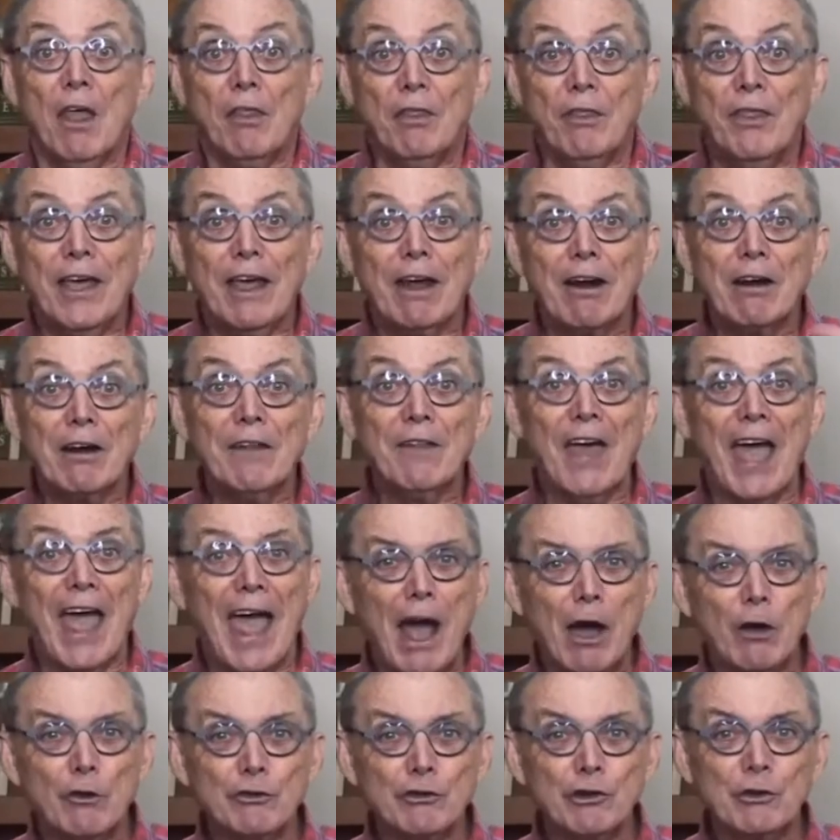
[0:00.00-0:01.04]
There in the
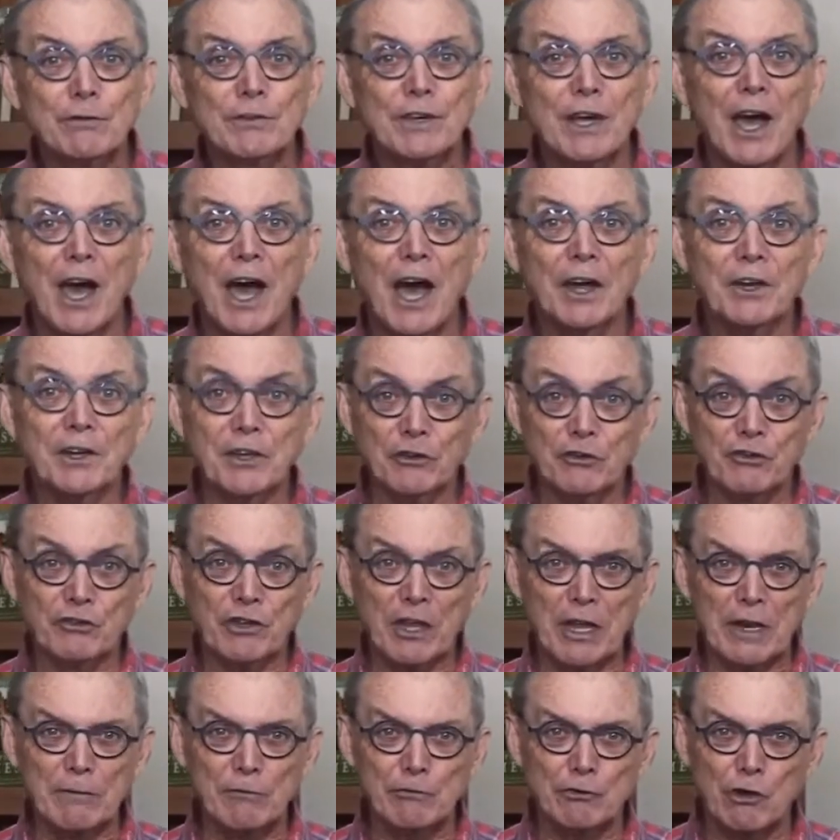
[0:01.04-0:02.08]
house of God,
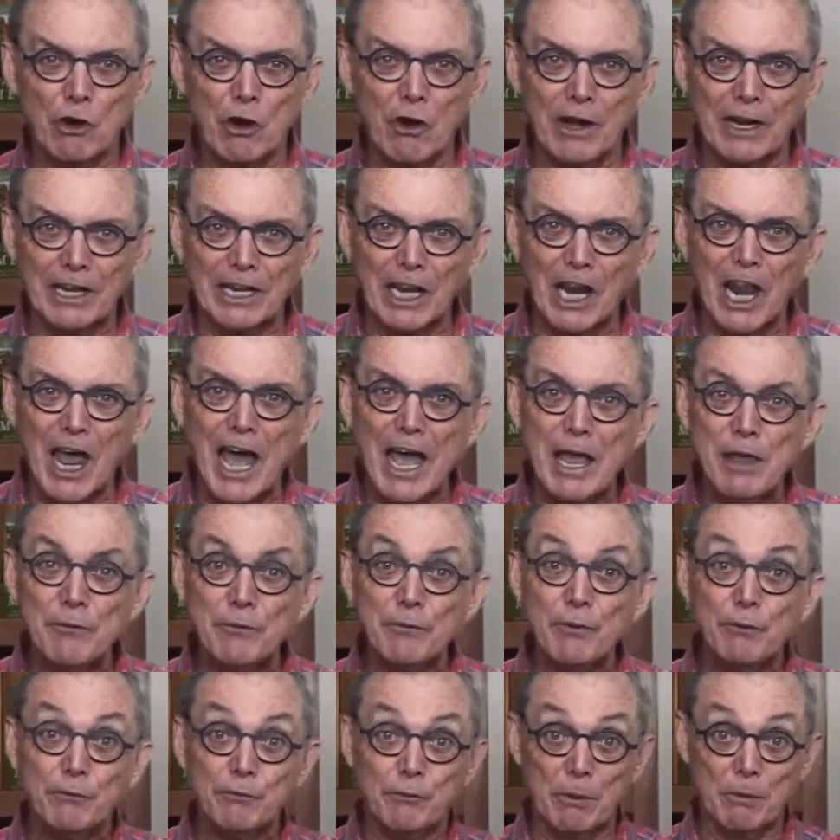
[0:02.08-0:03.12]
instead of drawing
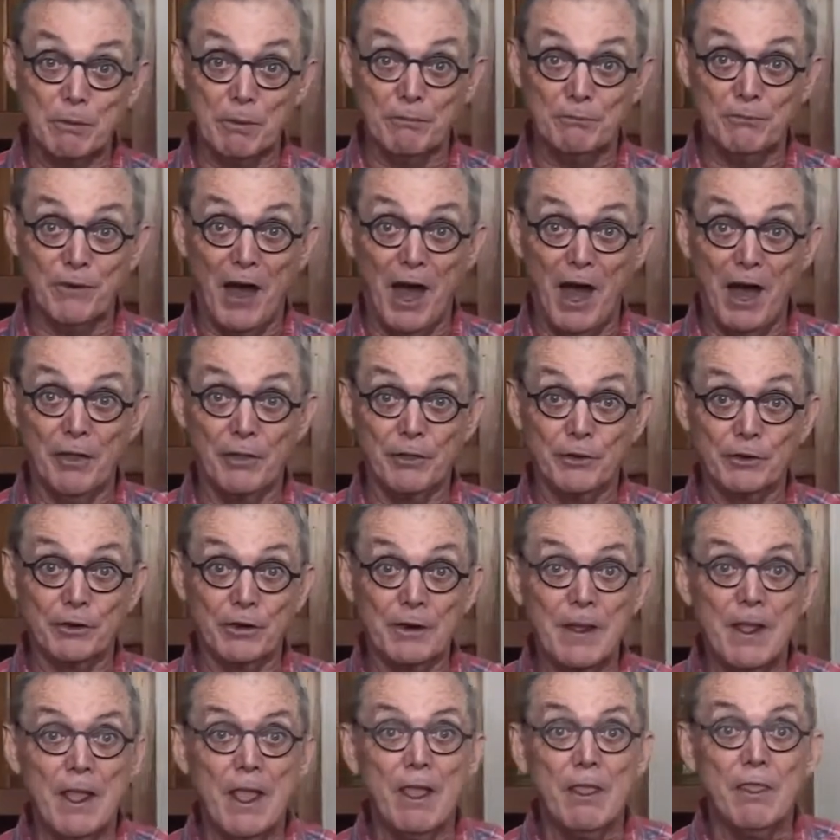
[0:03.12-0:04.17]
life from the
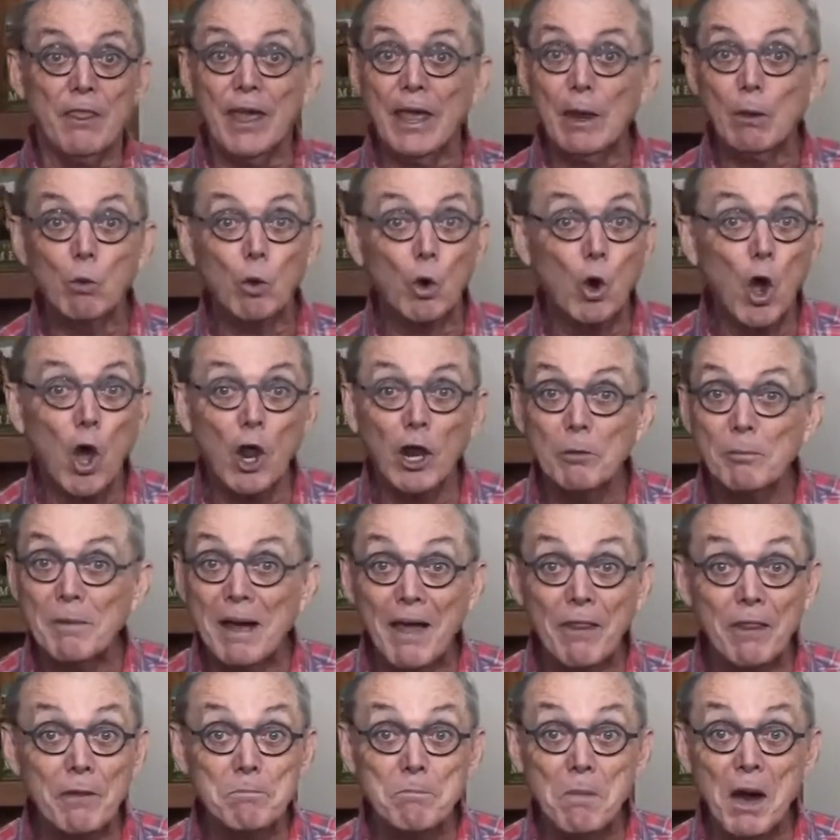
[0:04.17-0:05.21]
Father, they were all
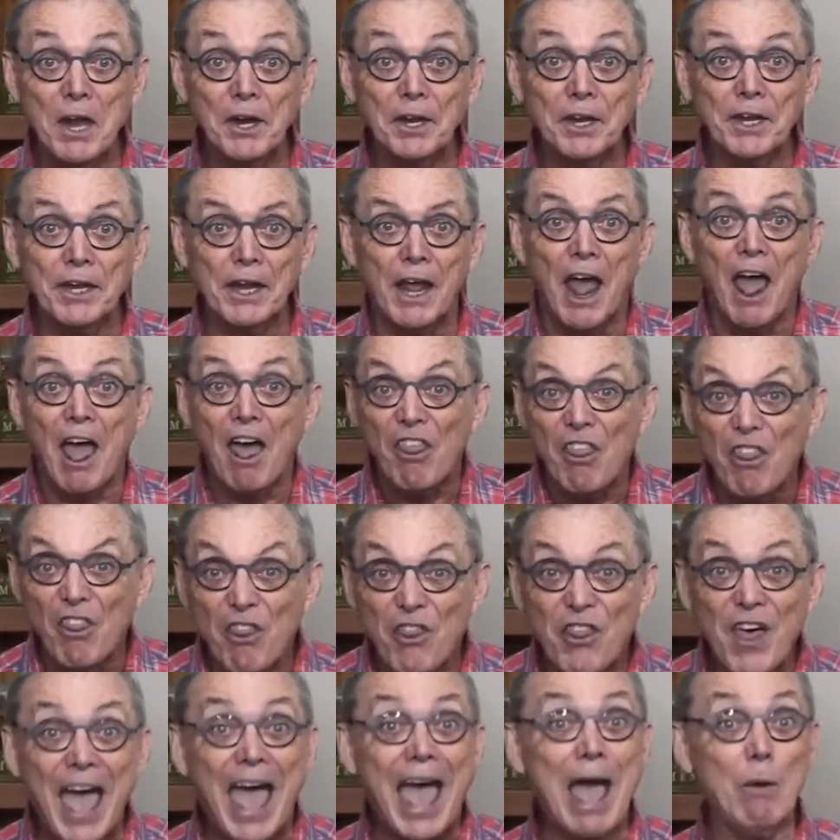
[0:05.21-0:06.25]
about the money.
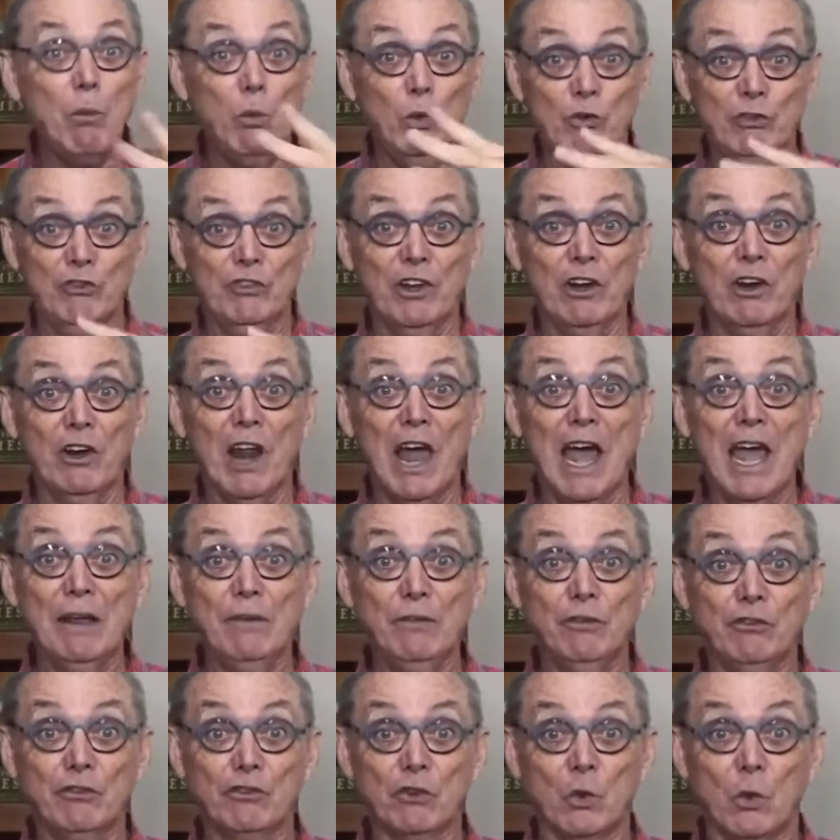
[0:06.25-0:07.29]
That was their
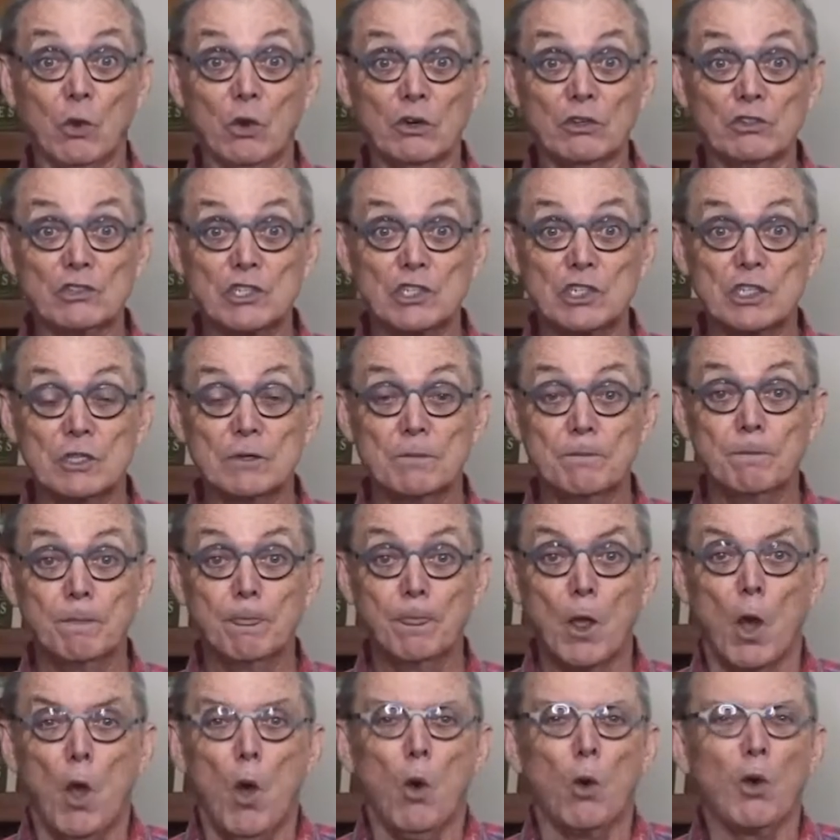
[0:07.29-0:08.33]
life source.
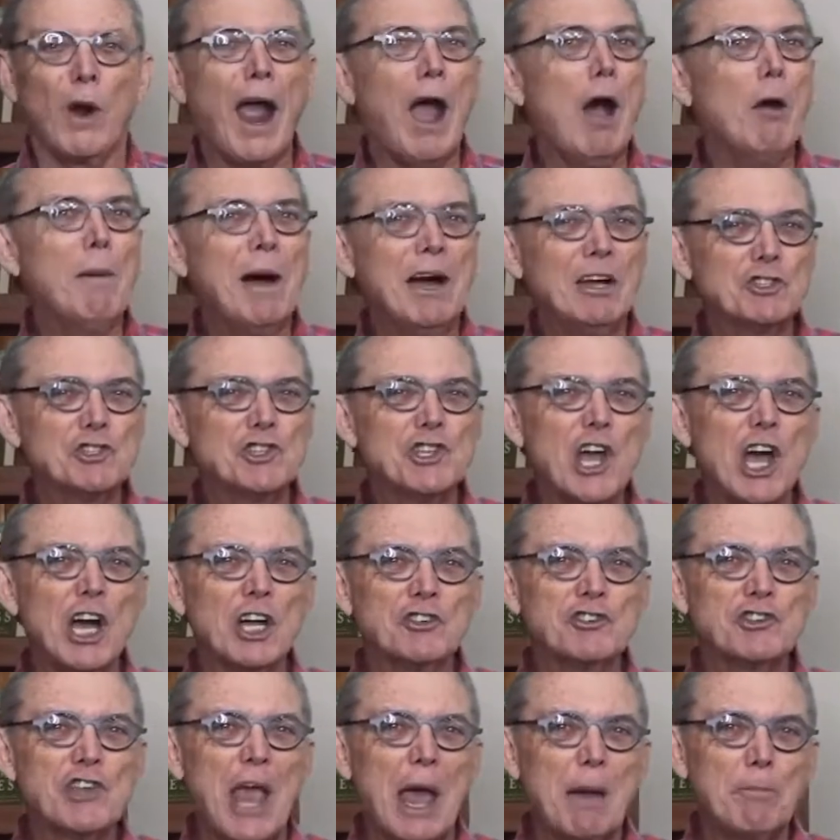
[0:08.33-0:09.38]
Or how about
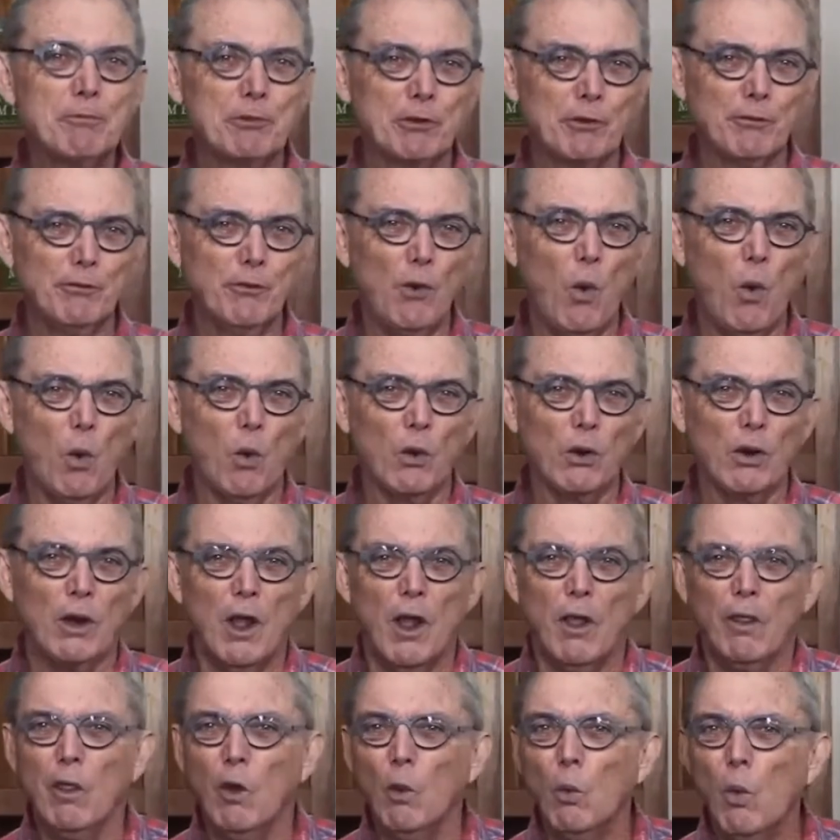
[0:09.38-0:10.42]
John chapter 4,
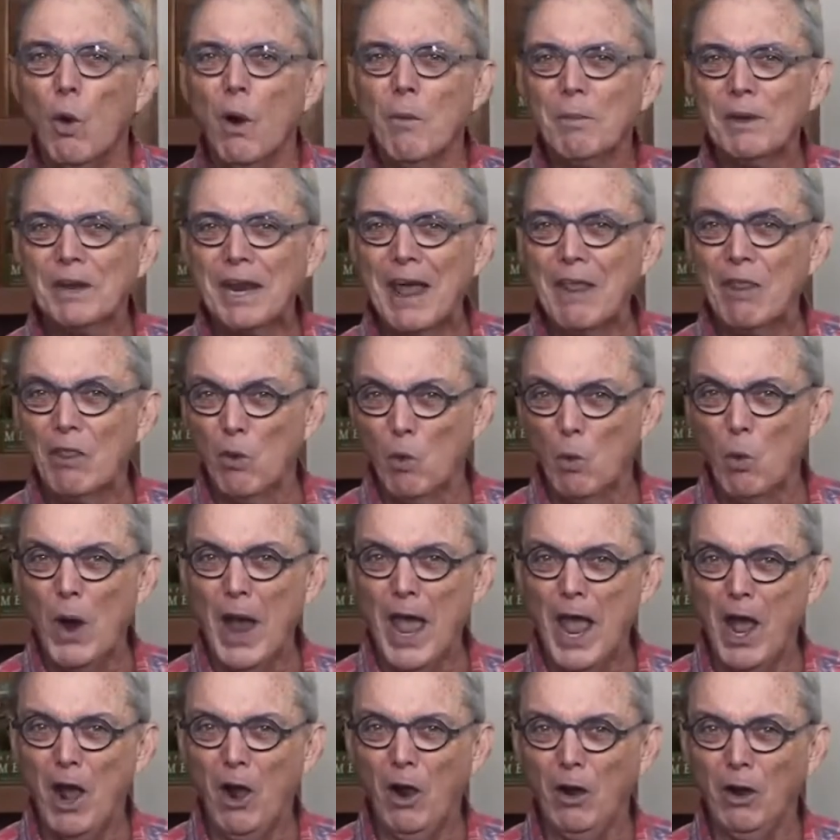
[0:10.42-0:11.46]
the woman at the
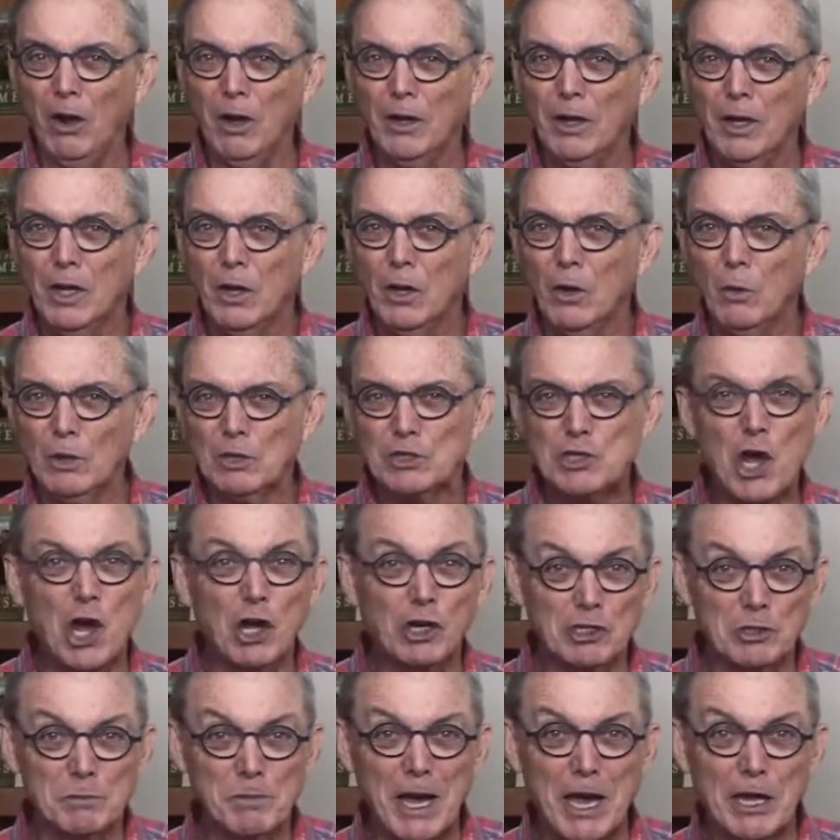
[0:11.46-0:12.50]
well? We
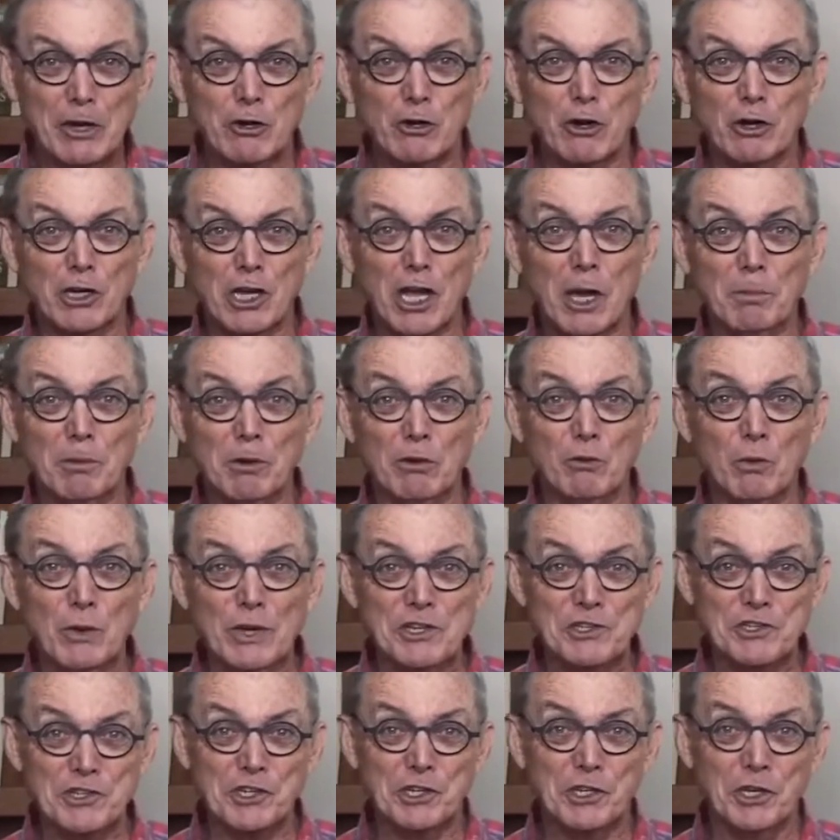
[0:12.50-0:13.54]
talked about her a couple of
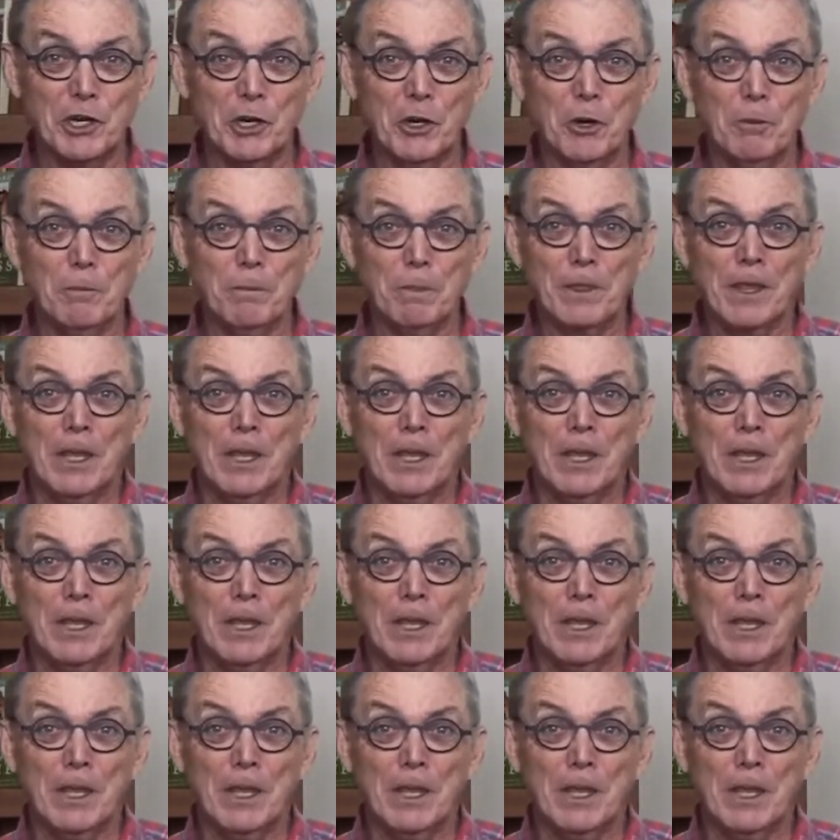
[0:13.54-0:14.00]
weeks ago.